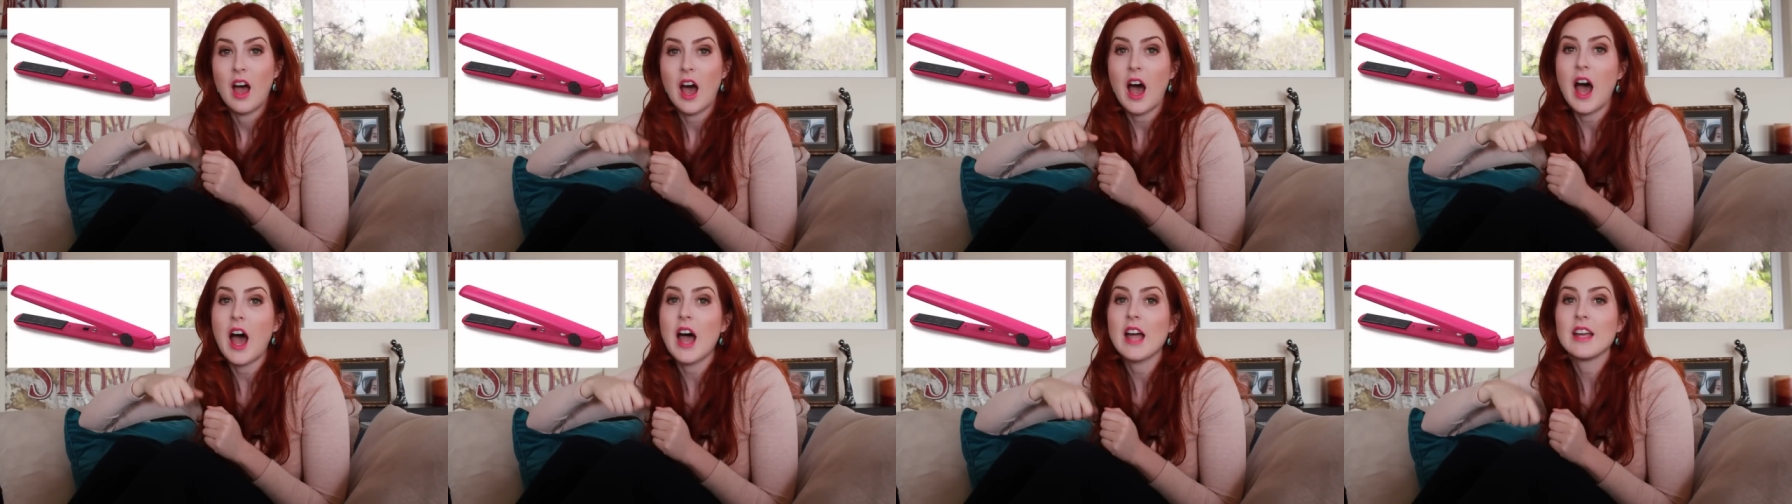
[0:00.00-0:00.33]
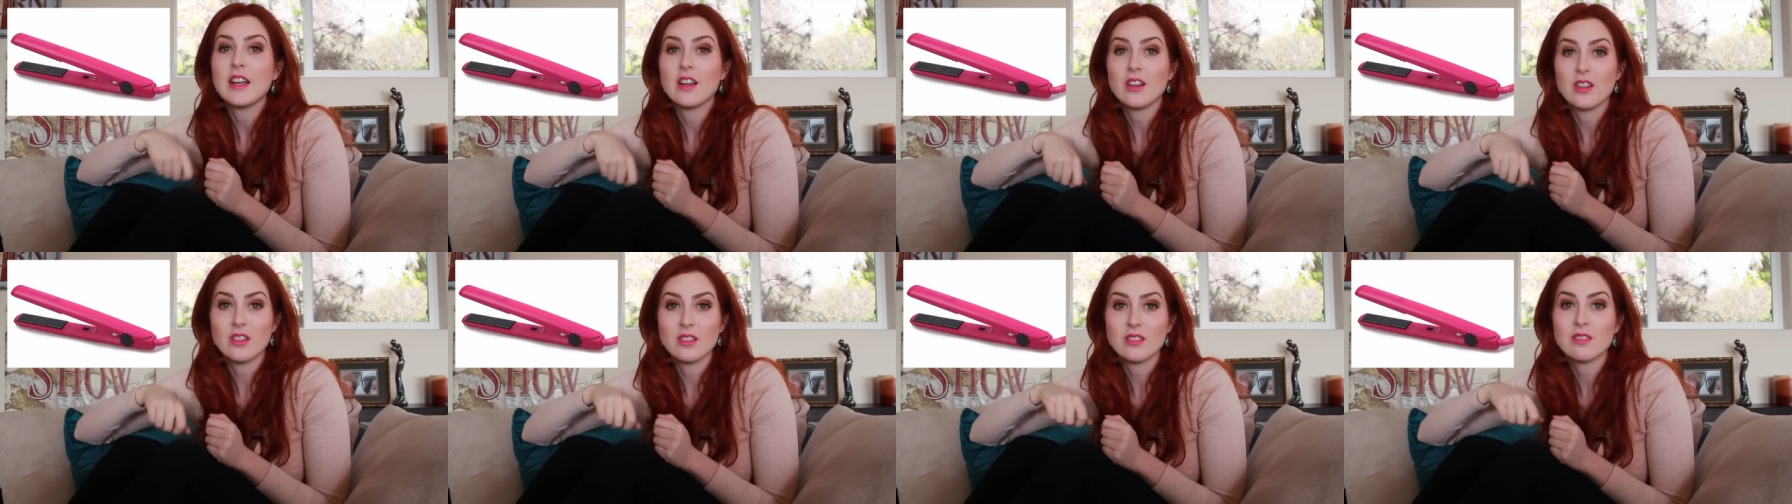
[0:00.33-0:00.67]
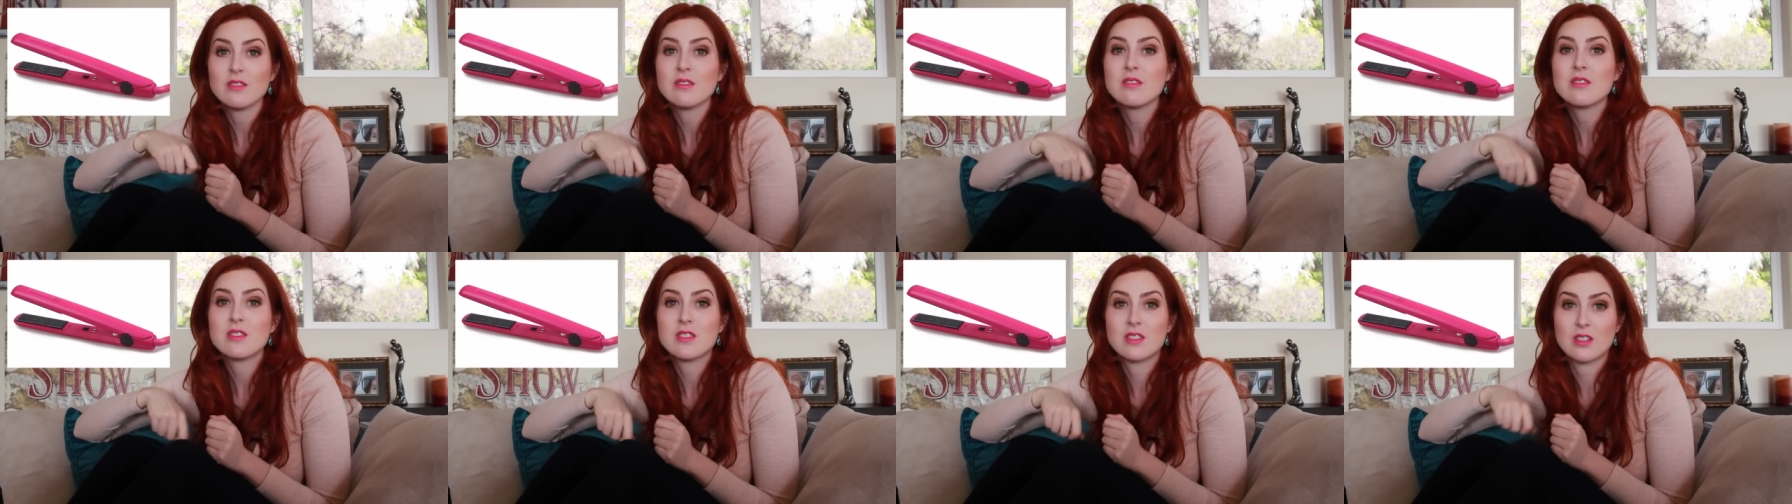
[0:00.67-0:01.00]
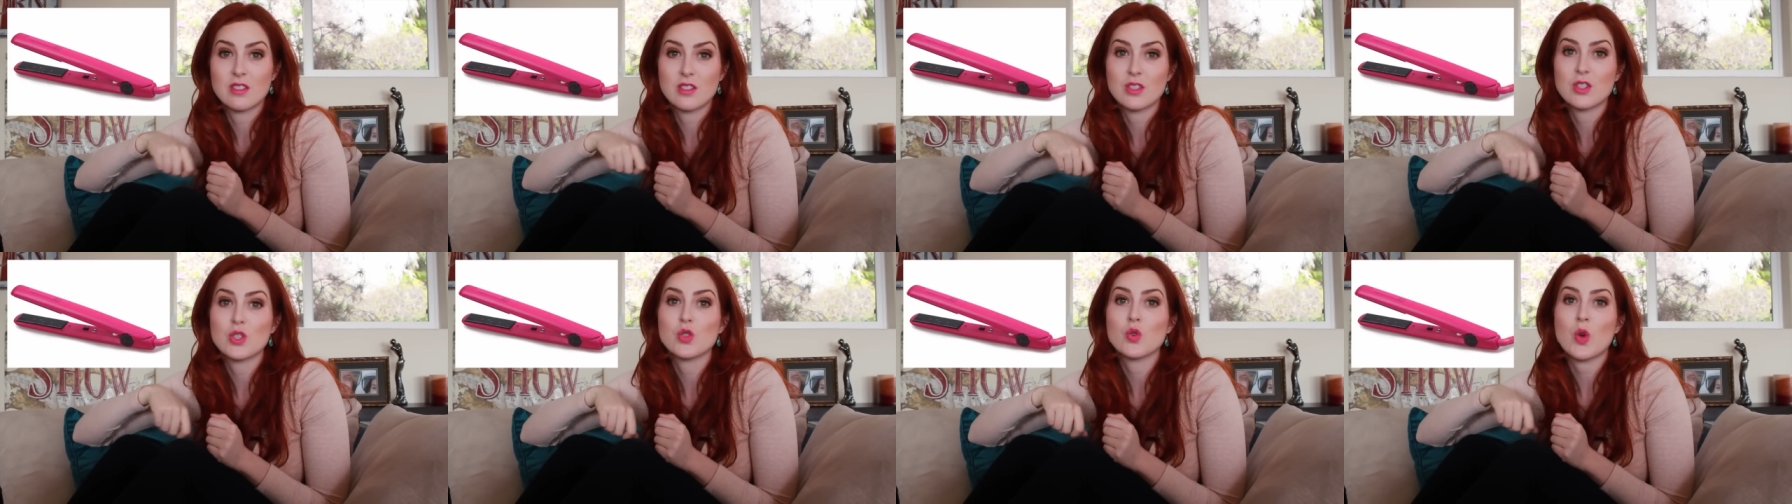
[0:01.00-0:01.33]
irons
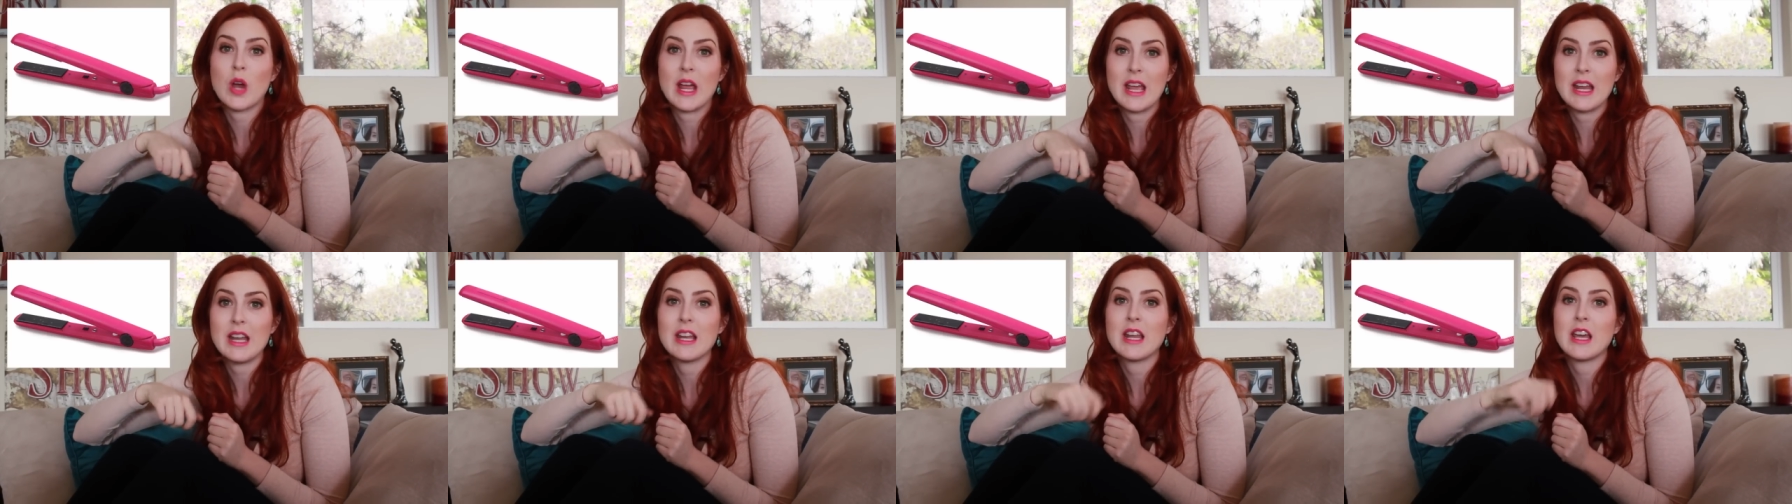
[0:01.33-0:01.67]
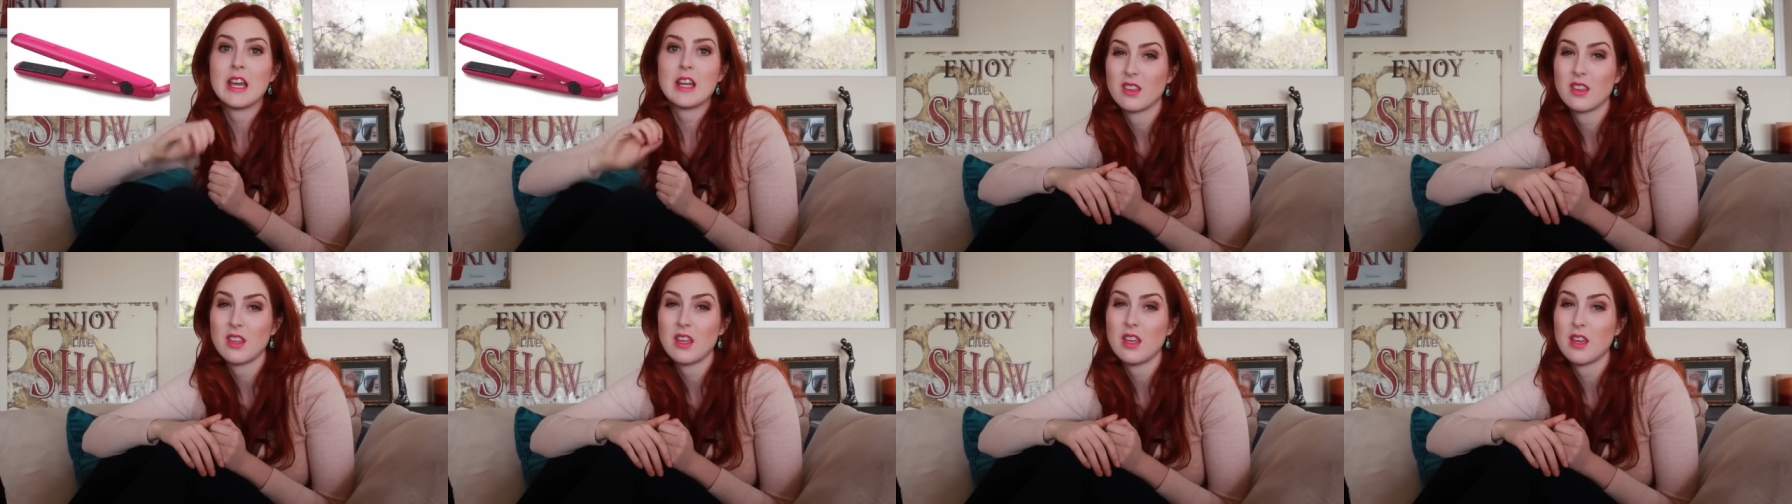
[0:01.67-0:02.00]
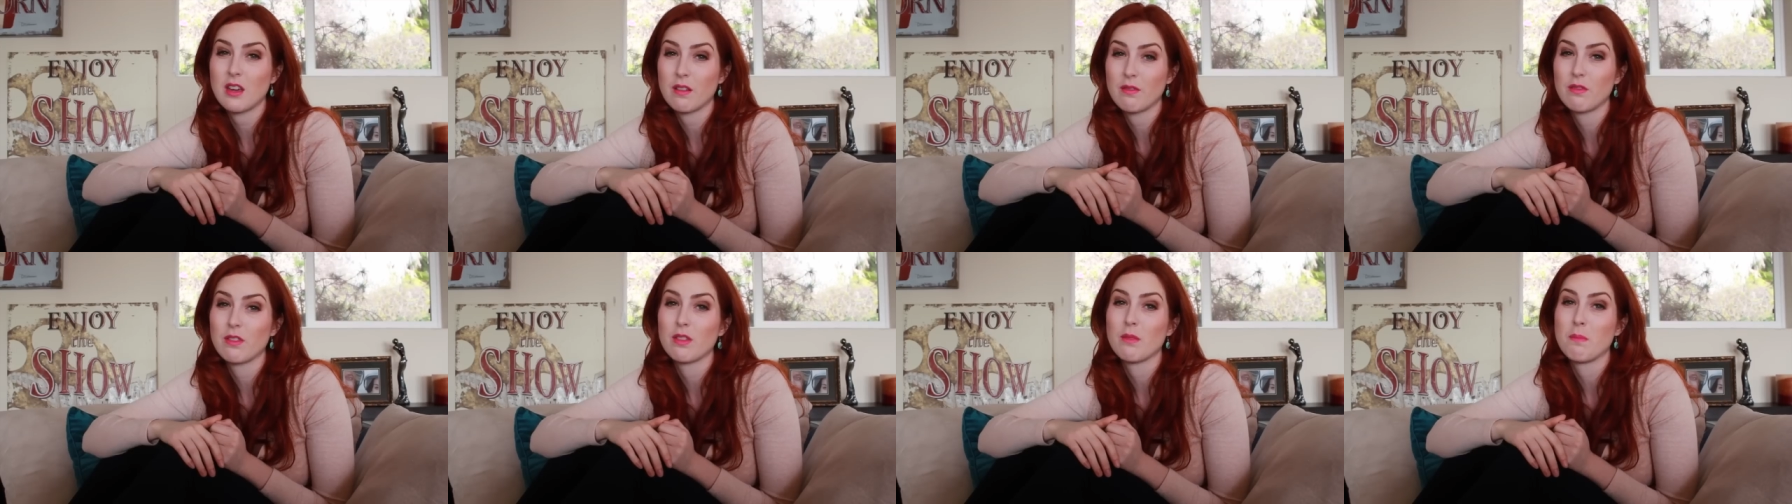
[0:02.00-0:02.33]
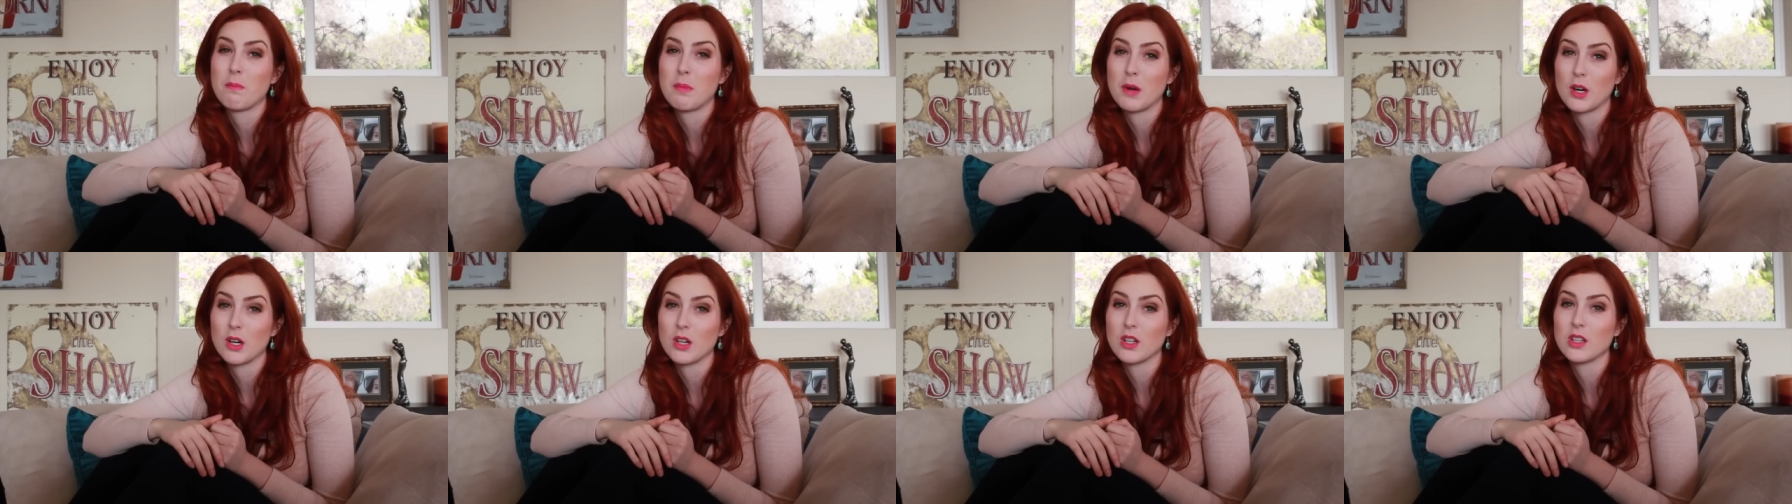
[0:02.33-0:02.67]
to straighten it. Think of the
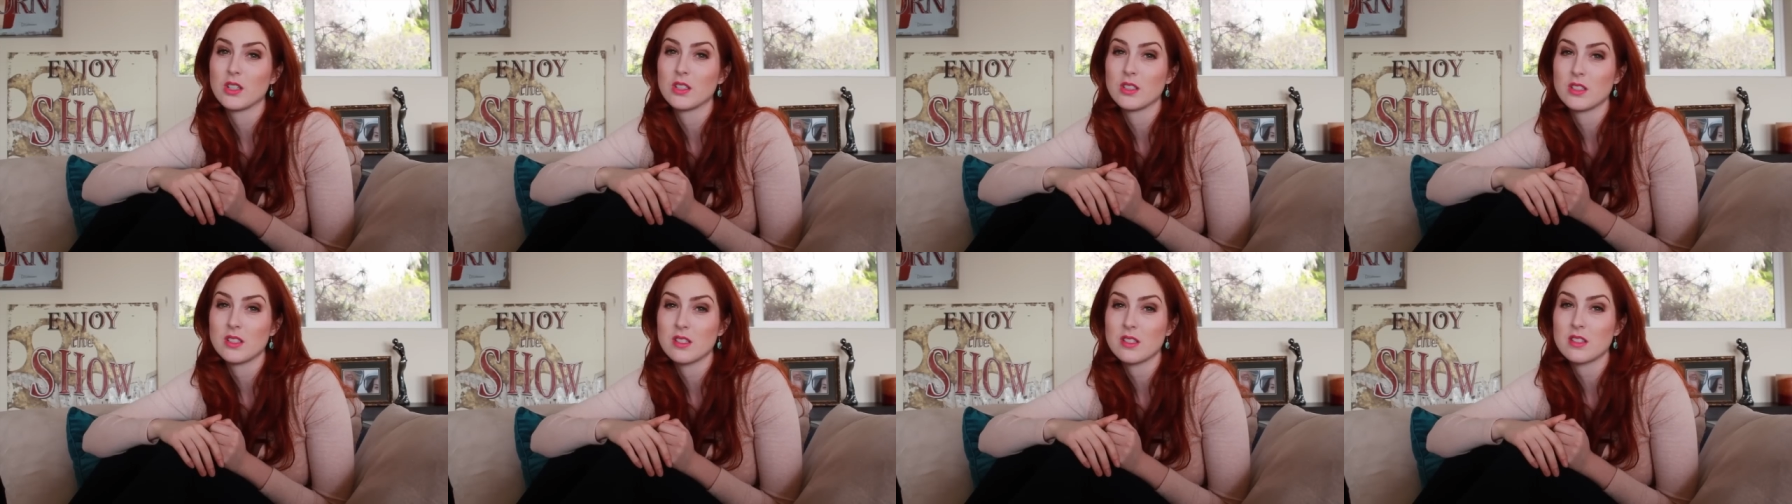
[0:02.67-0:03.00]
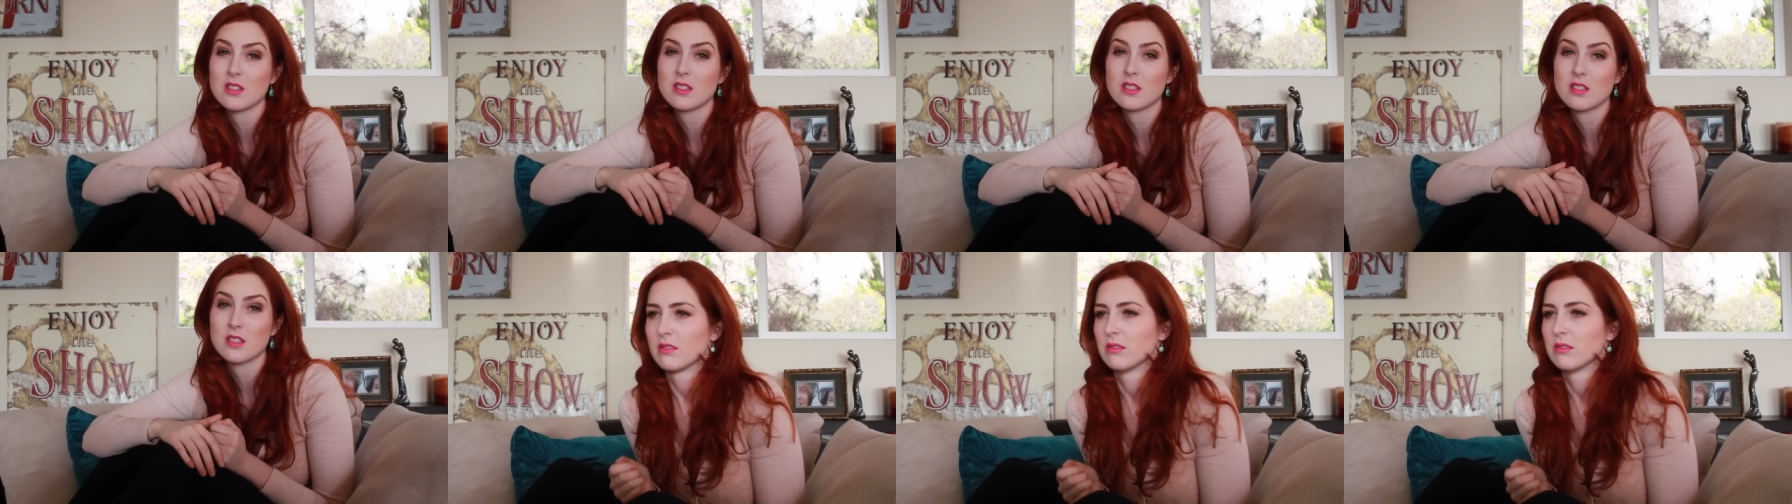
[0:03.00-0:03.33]
burns.